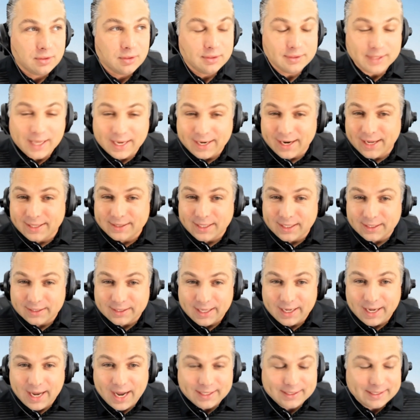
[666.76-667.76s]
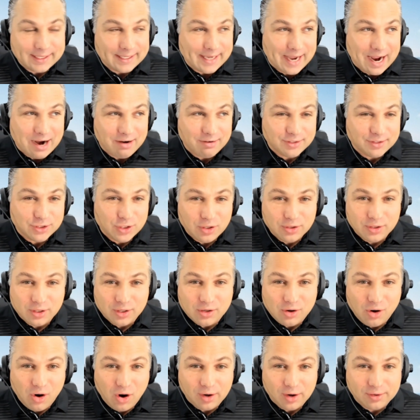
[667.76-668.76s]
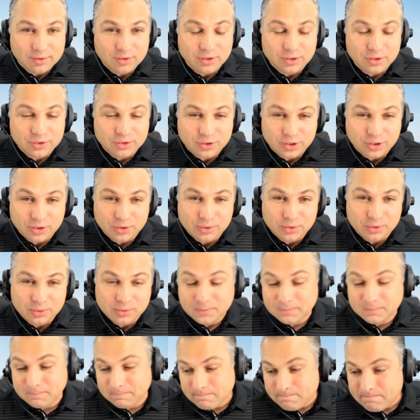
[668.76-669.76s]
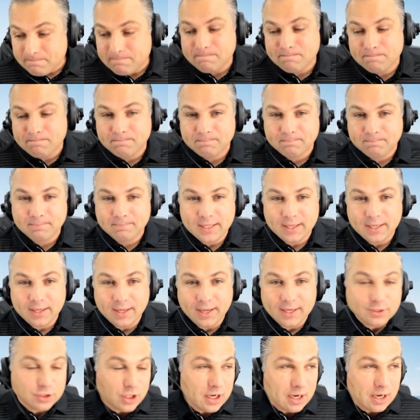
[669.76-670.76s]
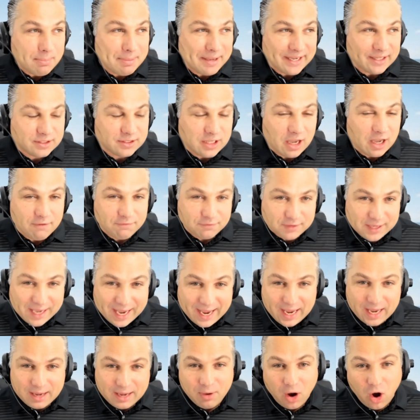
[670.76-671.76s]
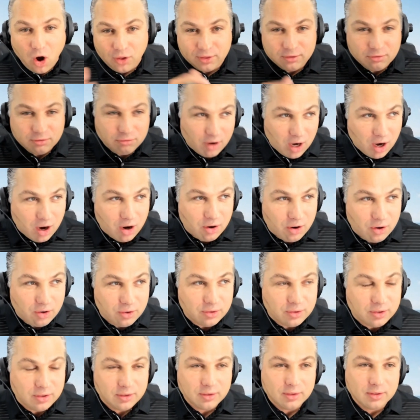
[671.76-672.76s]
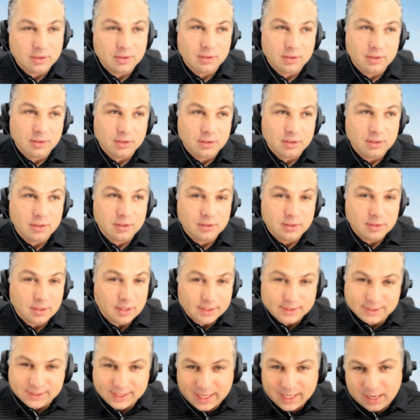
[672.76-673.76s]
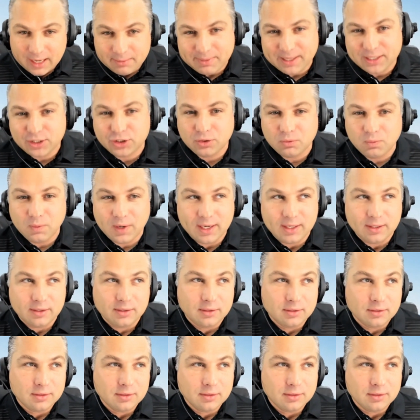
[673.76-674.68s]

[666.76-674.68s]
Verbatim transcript: Then I think they got the Arizona Cardinals, who is going to be a tough game on the road it's a game they should win.